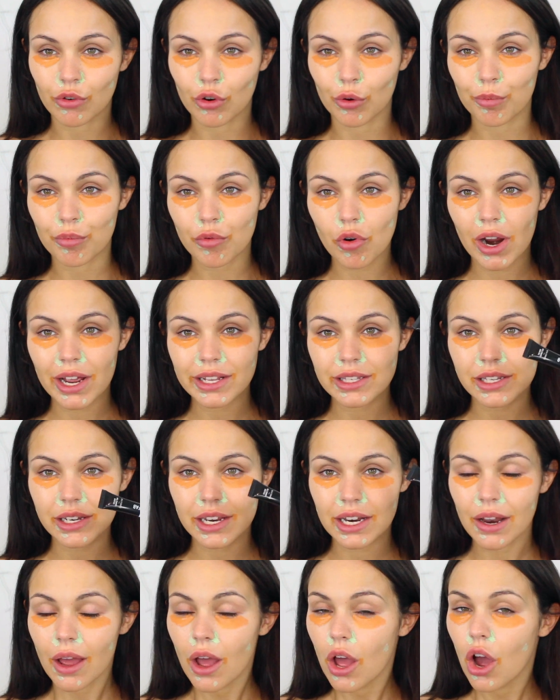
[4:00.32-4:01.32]
for
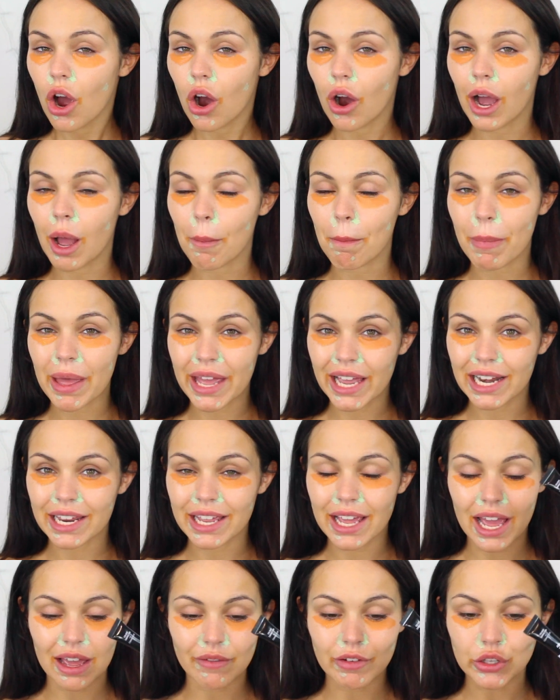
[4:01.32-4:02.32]
brightening. I
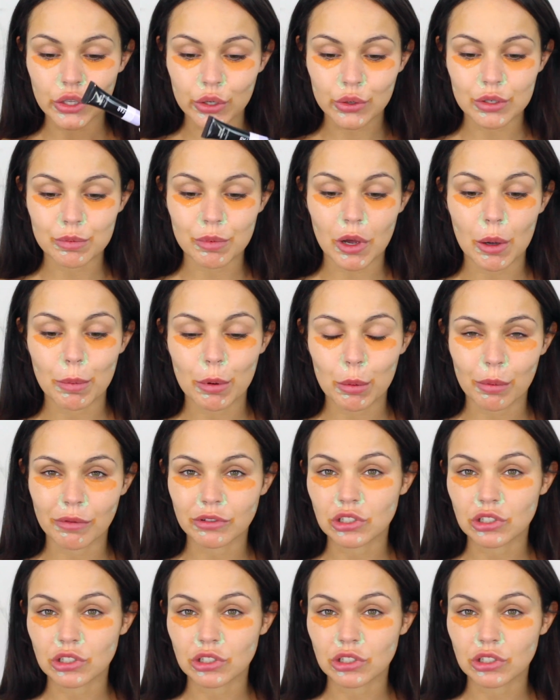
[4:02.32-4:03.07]
barely ever use purple,